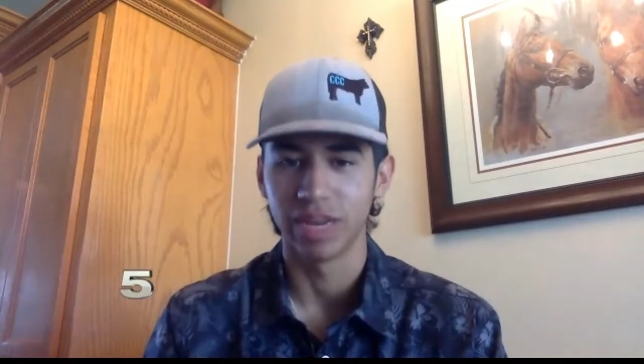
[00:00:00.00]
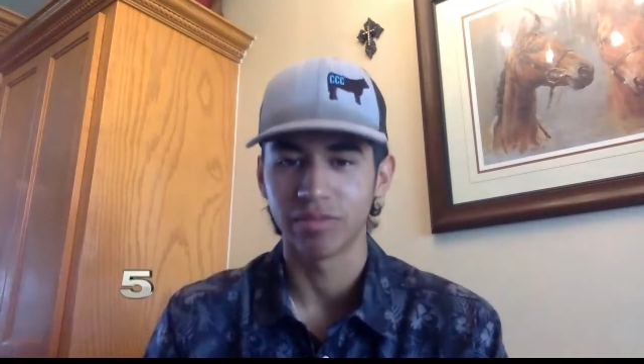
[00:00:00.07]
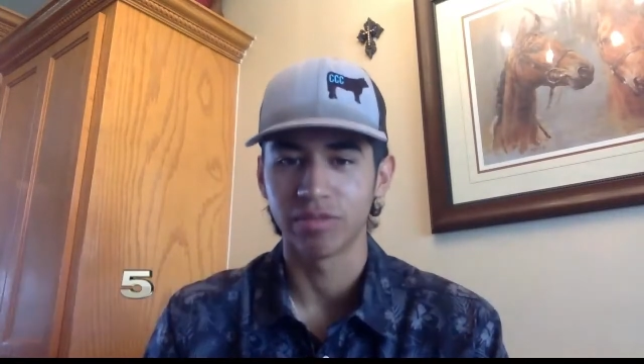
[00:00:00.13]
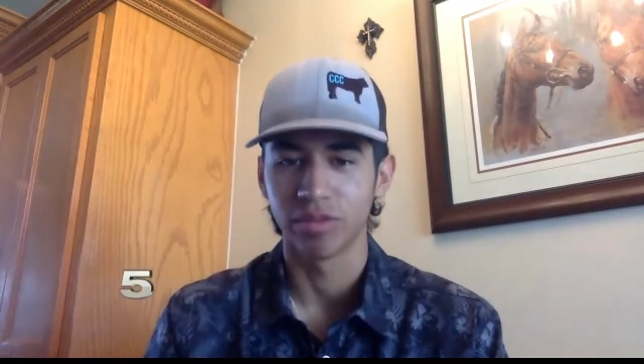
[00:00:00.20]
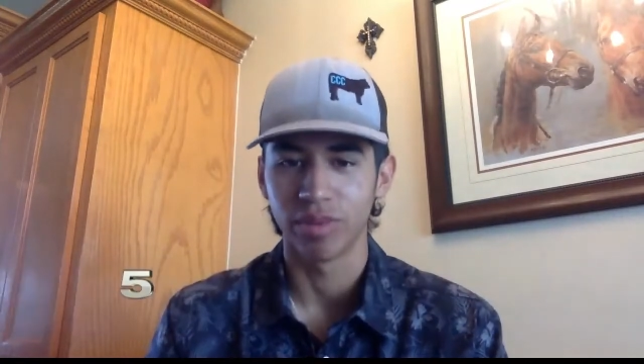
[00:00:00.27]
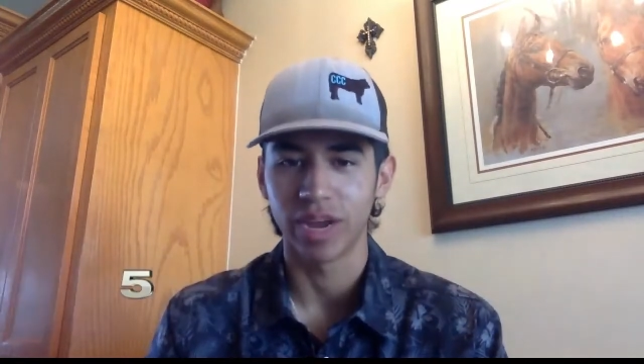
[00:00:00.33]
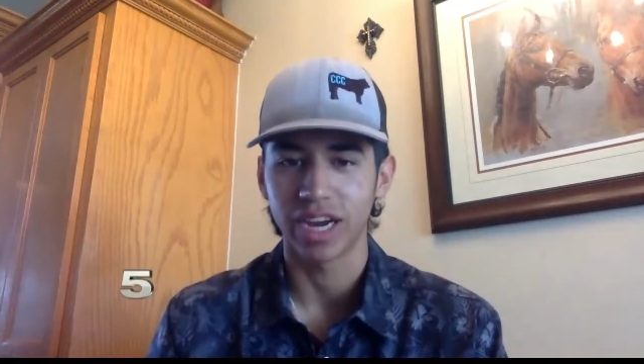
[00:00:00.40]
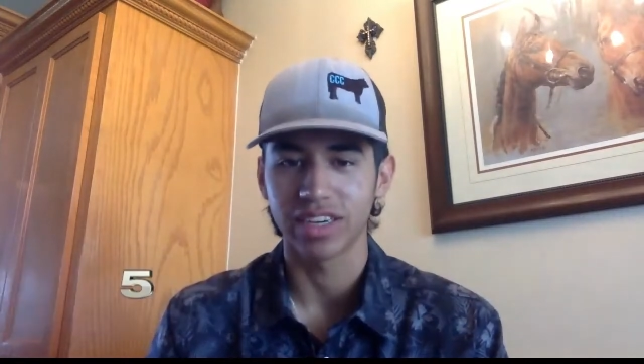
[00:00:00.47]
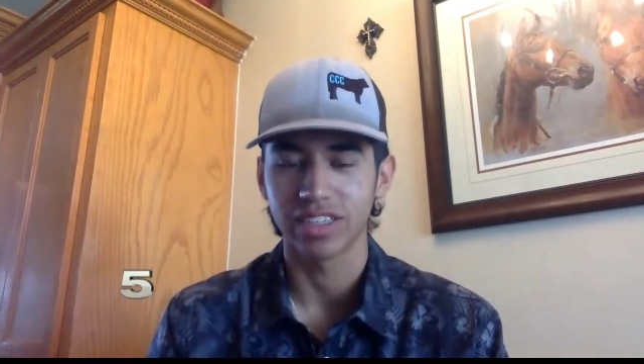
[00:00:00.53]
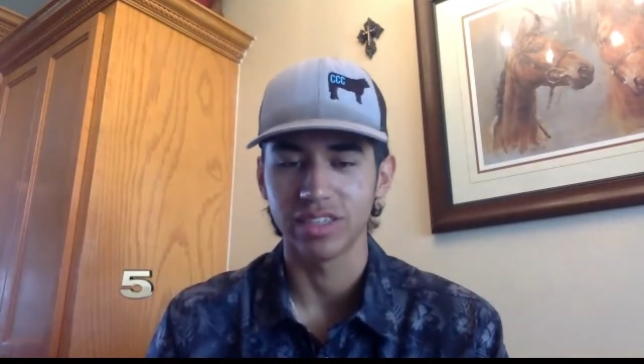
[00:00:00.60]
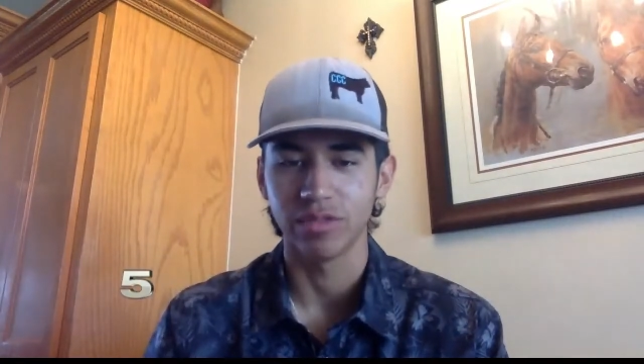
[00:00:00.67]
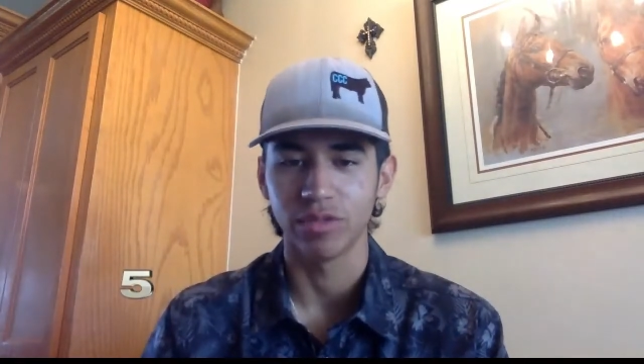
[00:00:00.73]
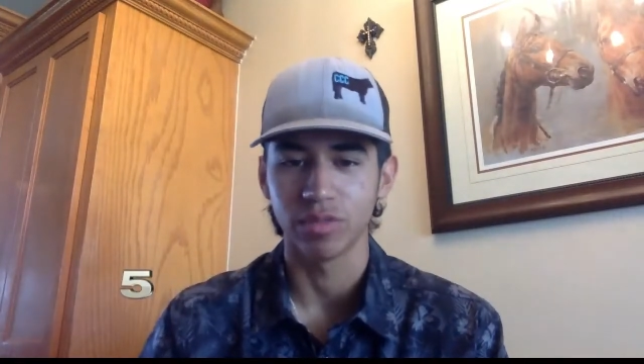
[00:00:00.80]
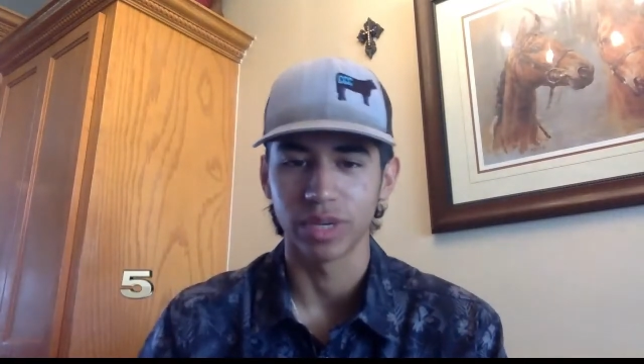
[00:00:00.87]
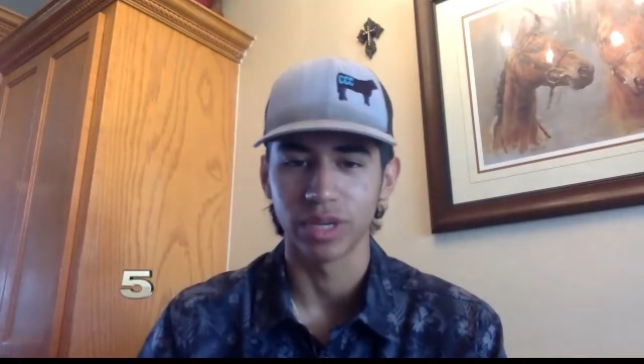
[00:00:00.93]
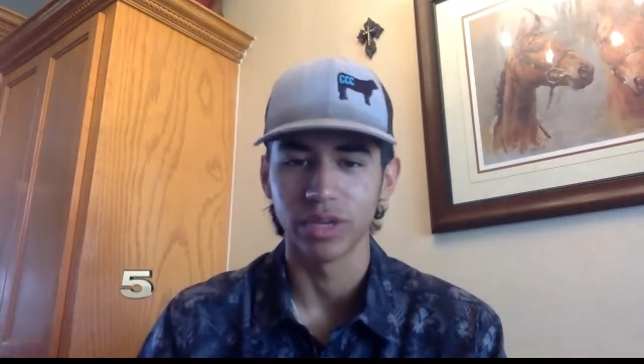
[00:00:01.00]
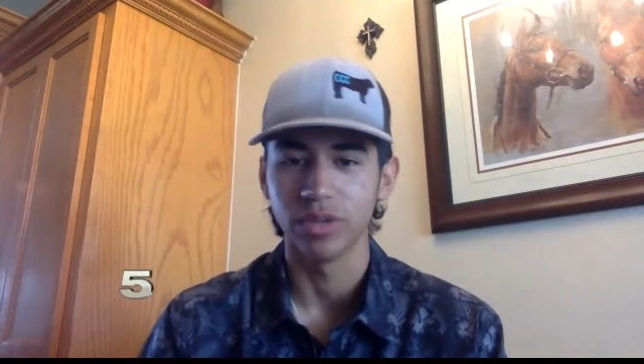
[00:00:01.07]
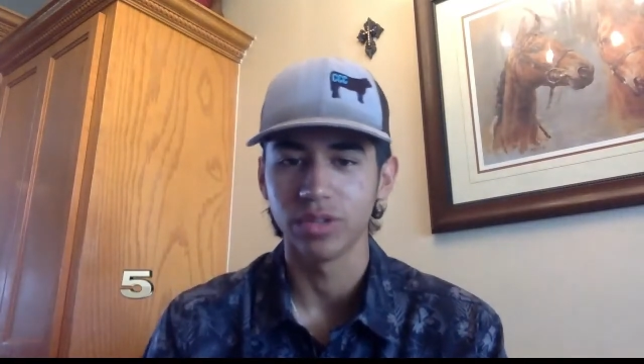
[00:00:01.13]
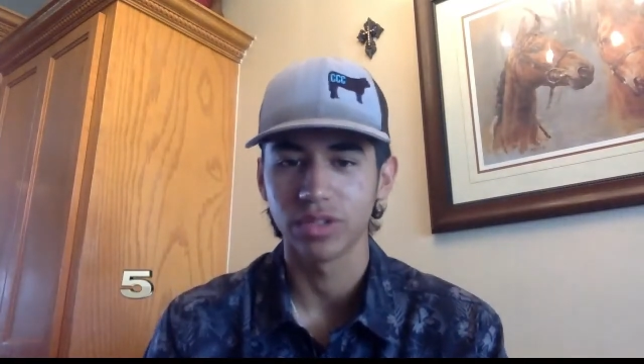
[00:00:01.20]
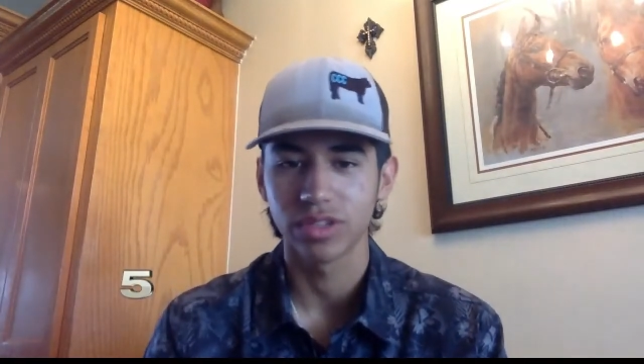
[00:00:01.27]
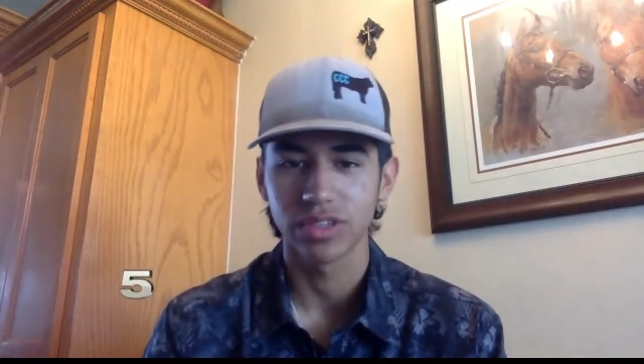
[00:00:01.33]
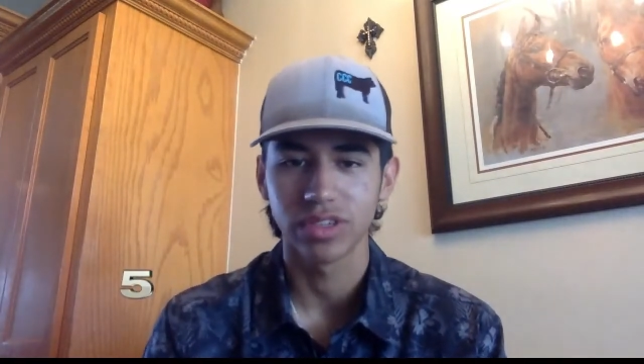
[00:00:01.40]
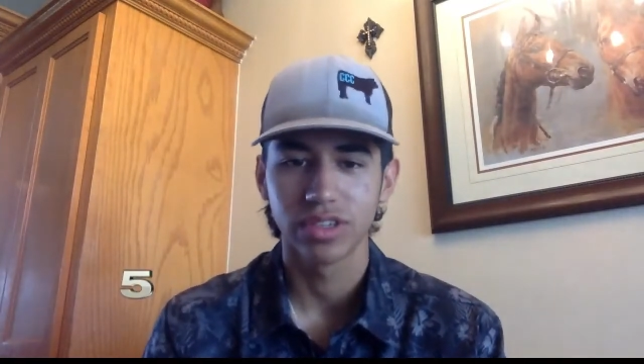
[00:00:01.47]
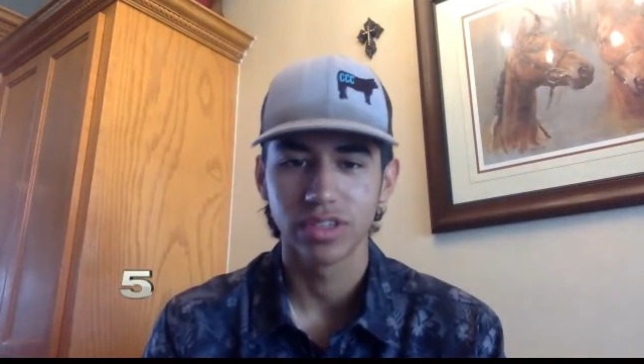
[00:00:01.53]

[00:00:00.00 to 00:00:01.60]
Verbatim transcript: for practicing with my goats.